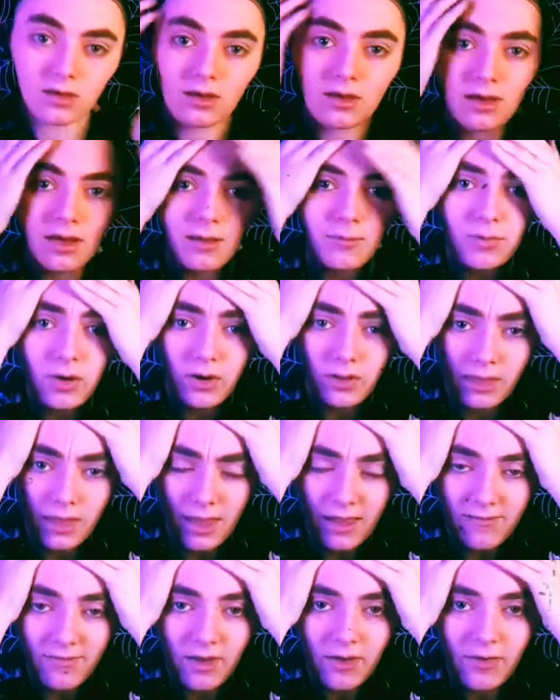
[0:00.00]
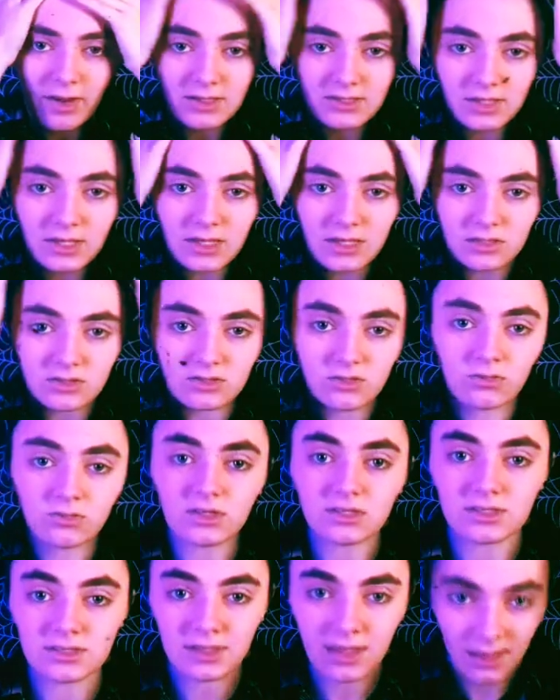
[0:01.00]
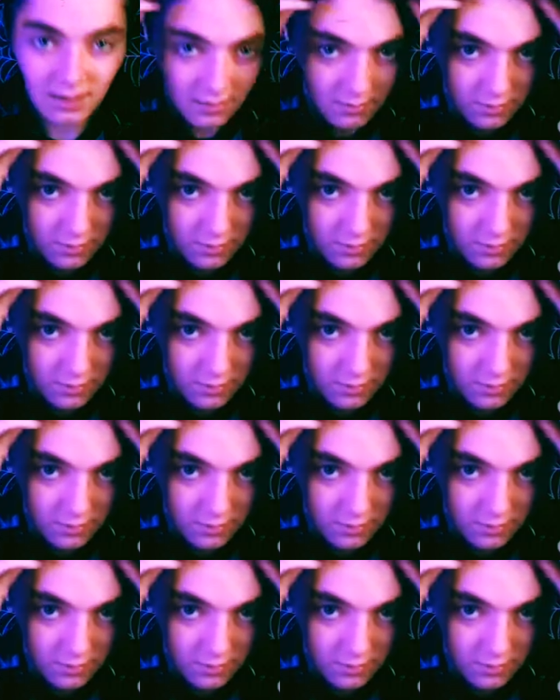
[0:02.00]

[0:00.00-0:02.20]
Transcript: I barely have hair as it is. Don't escape.